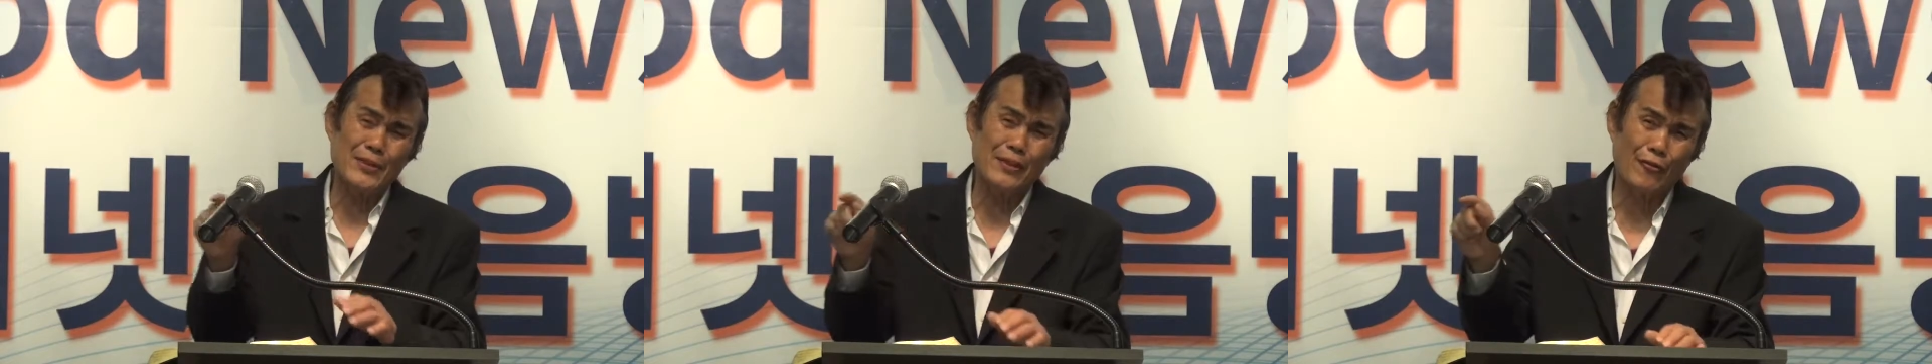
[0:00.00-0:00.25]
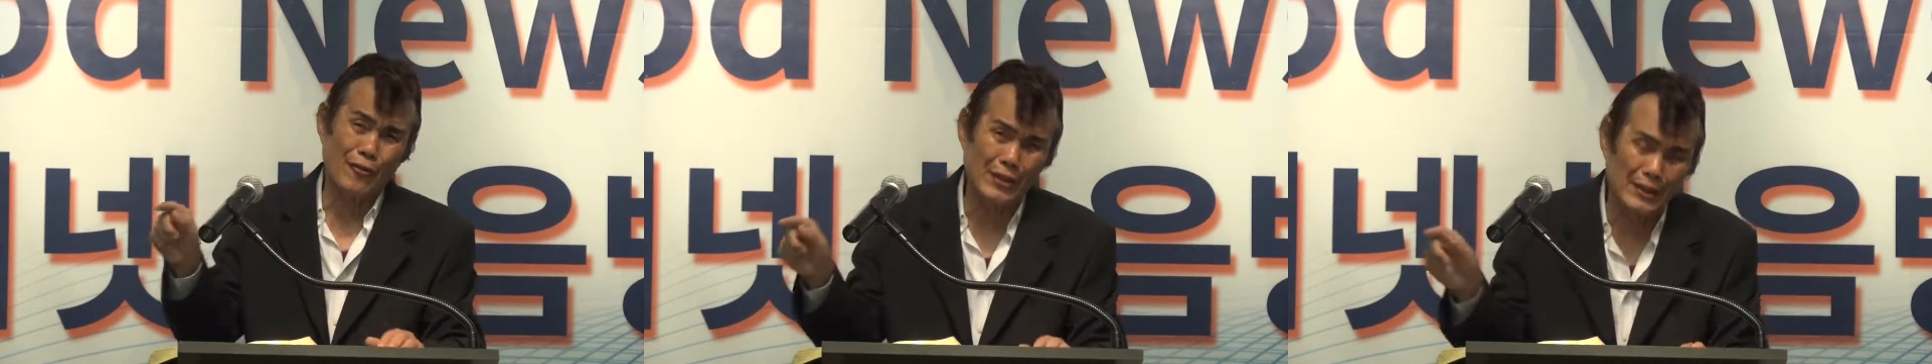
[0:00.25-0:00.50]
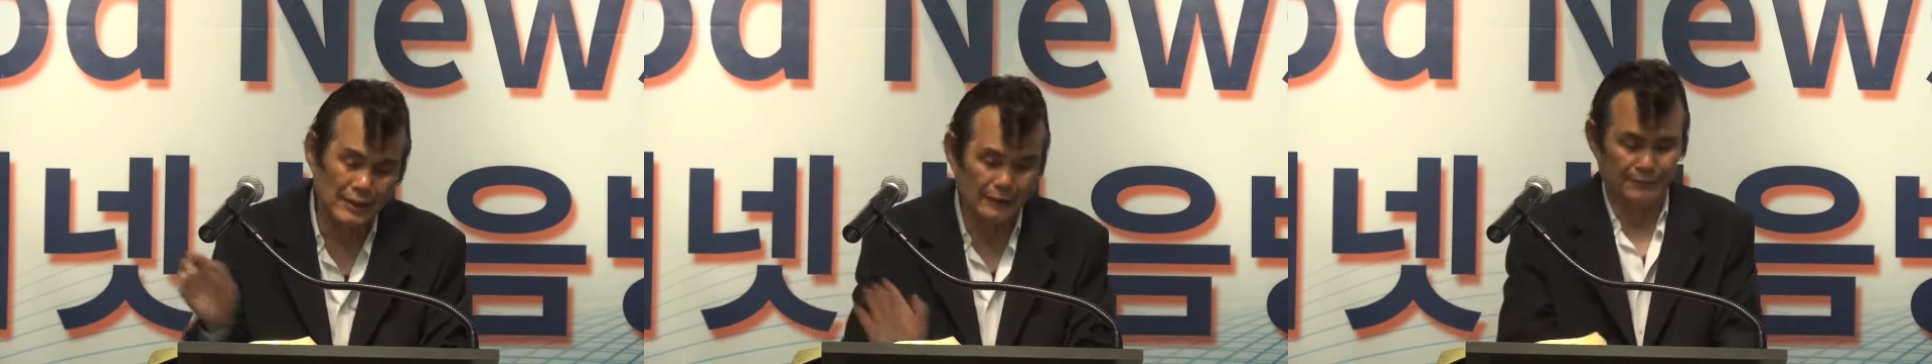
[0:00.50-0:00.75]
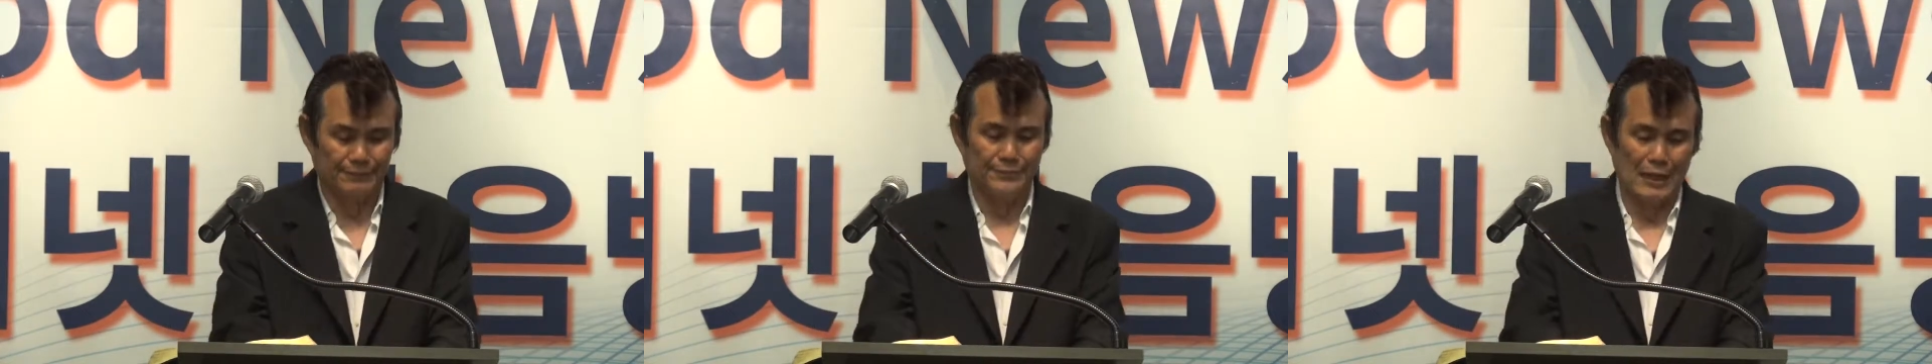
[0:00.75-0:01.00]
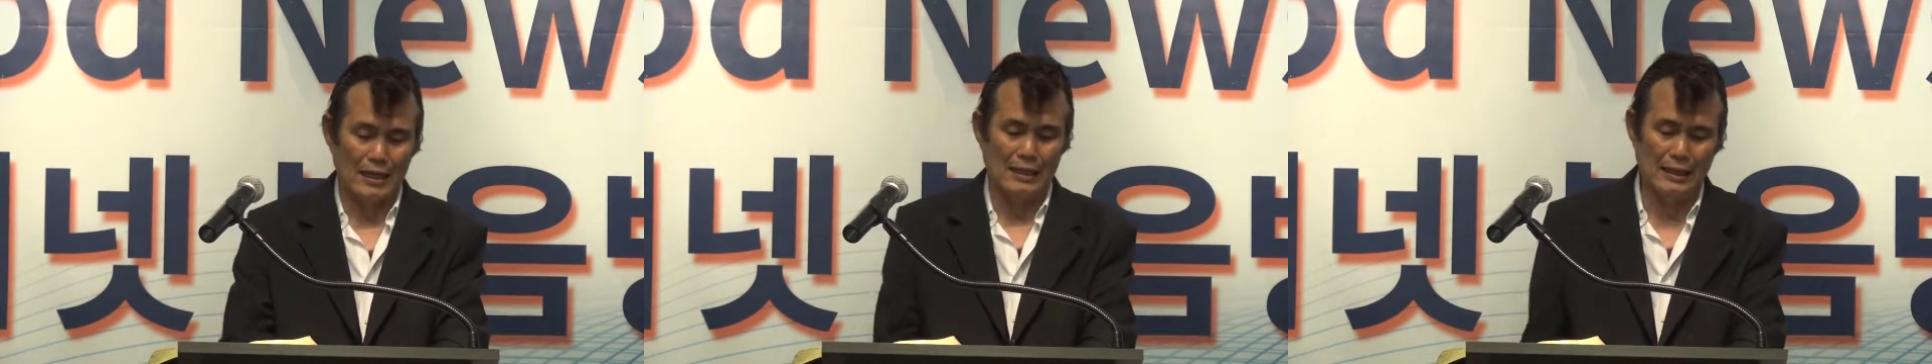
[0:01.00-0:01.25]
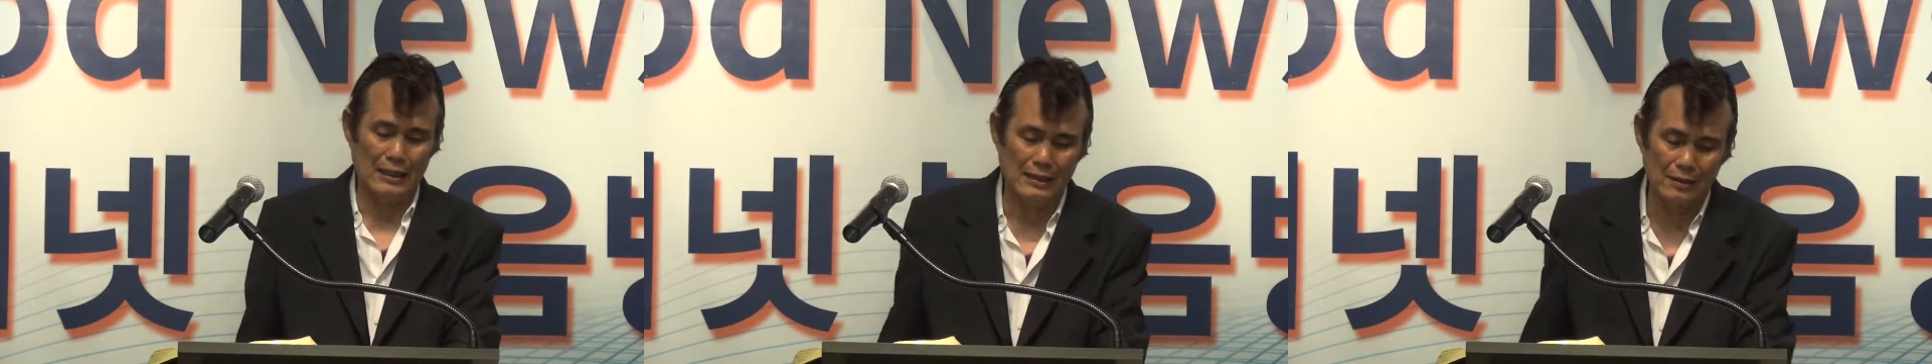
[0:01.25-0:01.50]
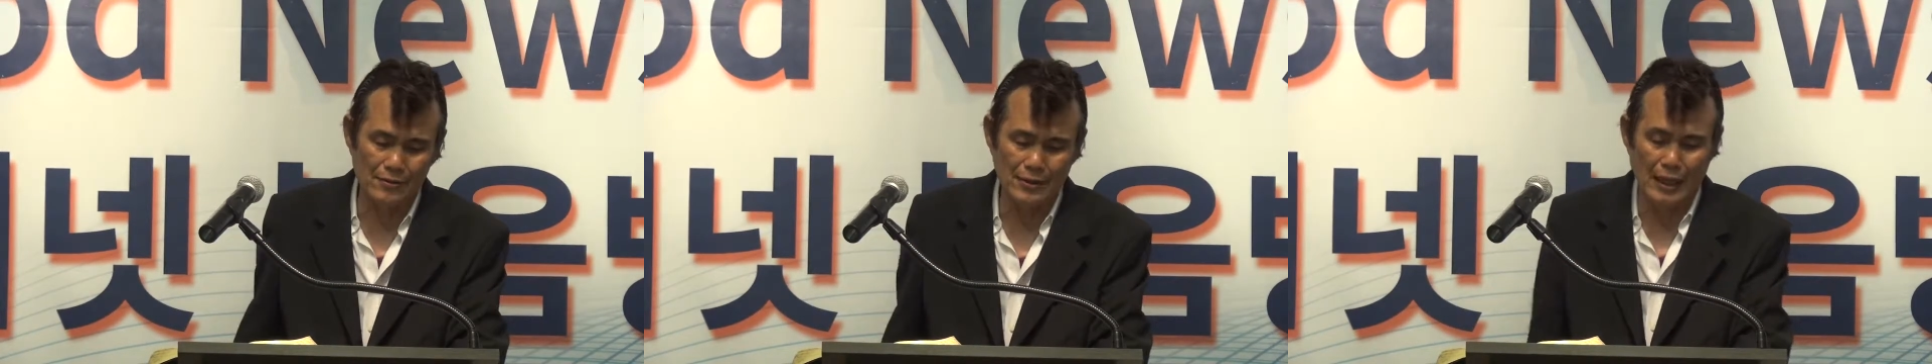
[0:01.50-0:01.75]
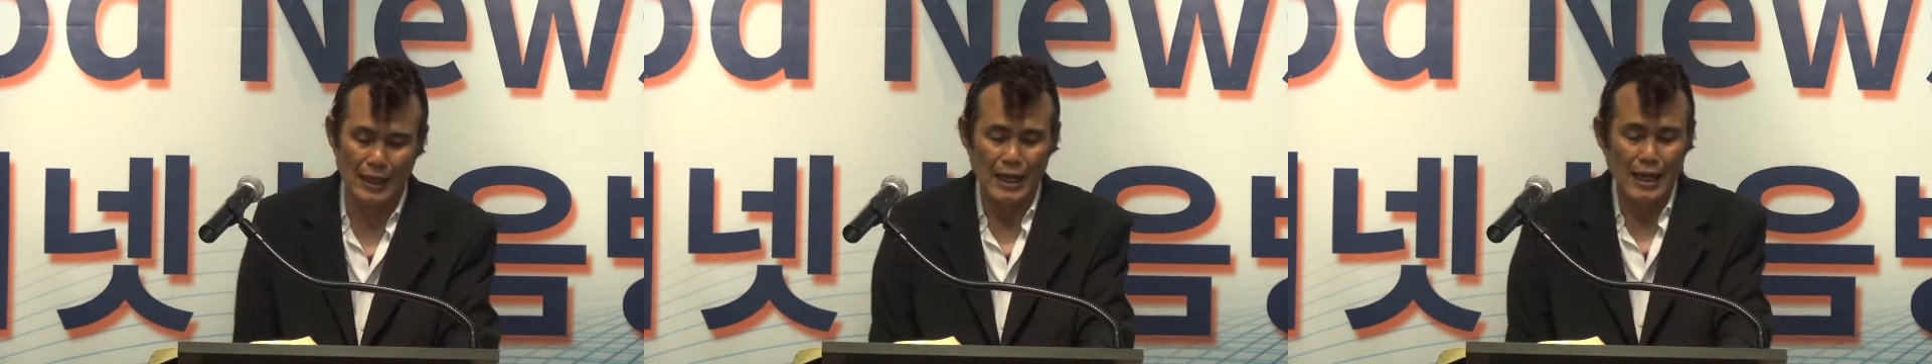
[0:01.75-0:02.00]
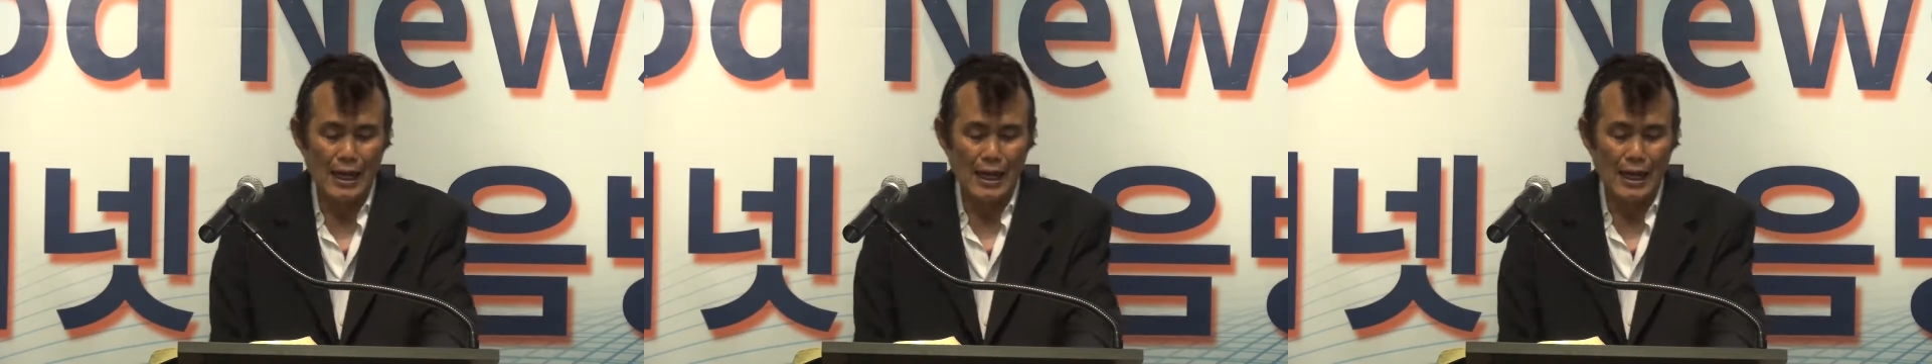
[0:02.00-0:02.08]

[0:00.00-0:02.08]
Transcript: been reading. Hallelujah.